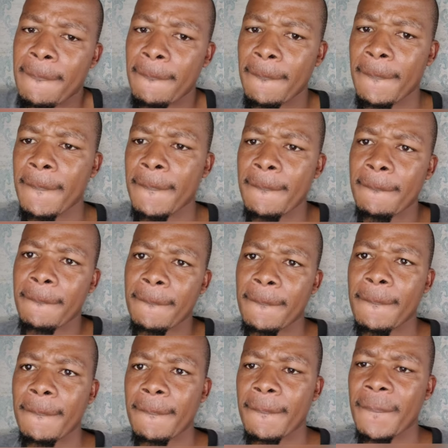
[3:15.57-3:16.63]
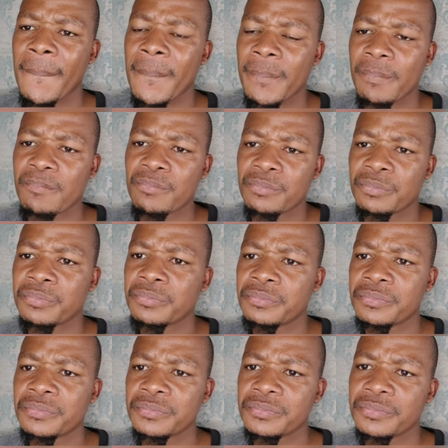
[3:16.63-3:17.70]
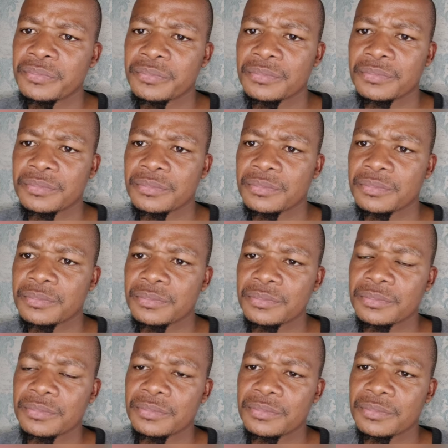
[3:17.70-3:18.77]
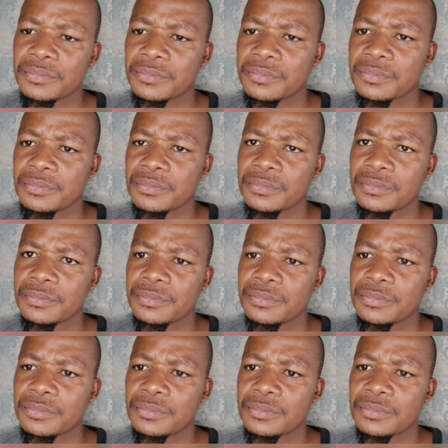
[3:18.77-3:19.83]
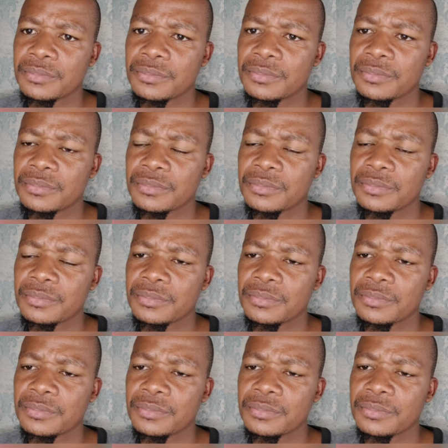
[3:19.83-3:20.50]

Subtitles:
(no one is talking)